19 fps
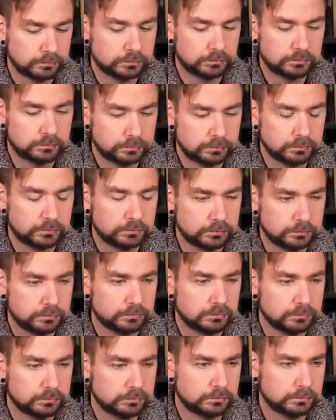
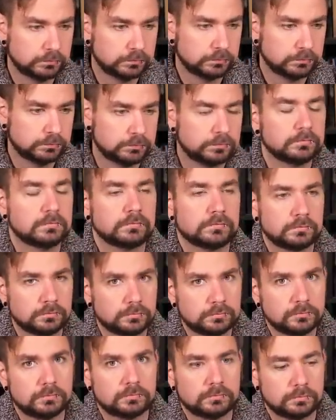
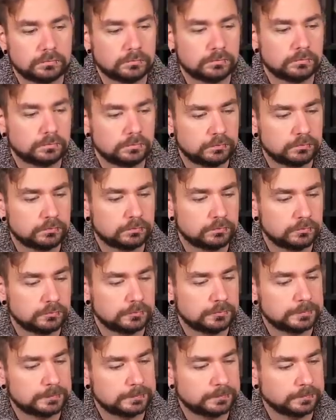
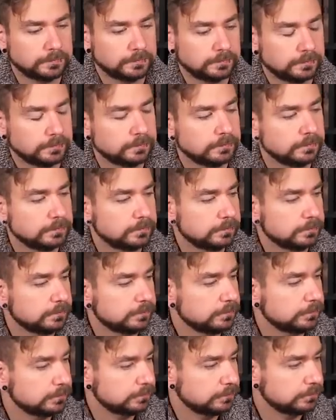
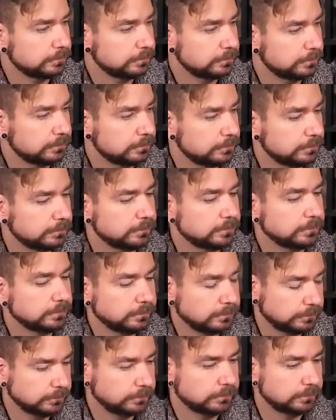
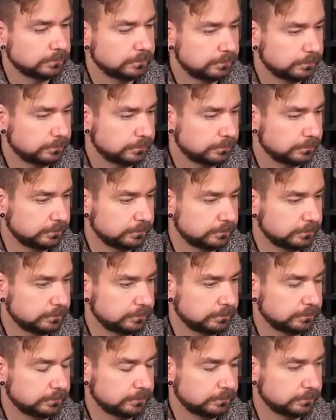
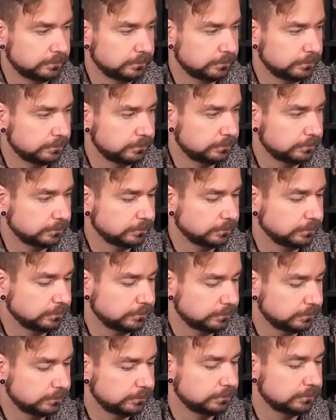
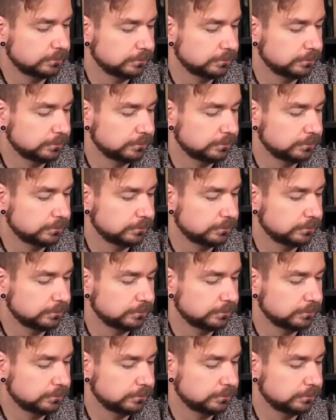No words are spoken by the person on screen.